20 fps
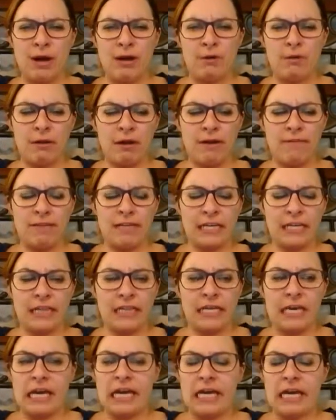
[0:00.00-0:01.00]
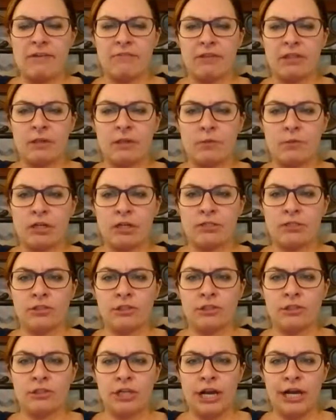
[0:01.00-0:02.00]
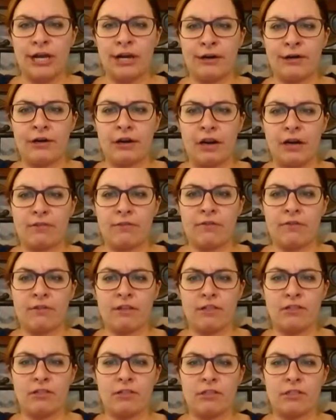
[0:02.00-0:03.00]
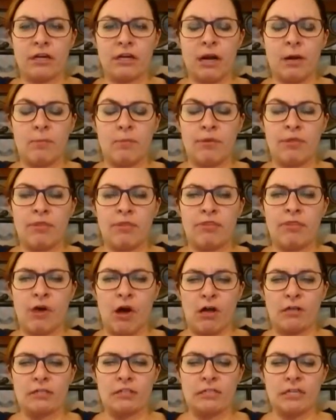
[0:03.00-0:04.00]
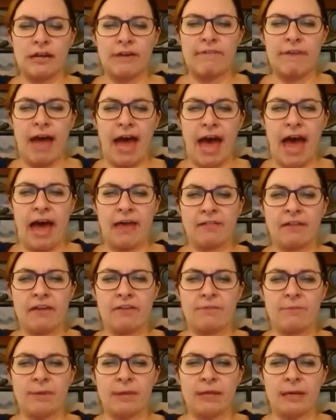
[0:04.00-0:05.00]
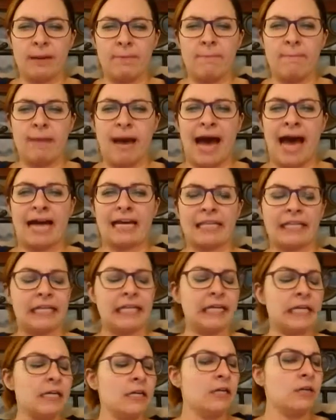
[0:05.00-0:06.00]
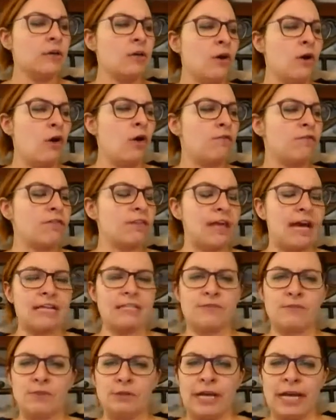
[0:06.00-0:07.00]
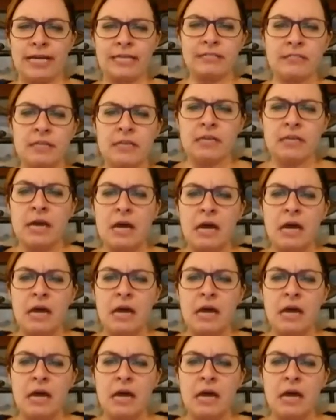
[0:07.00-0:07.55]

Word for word: I don't have anything I really want to share other than just a couple thoughts that I've had that I've been compiling over the last few days.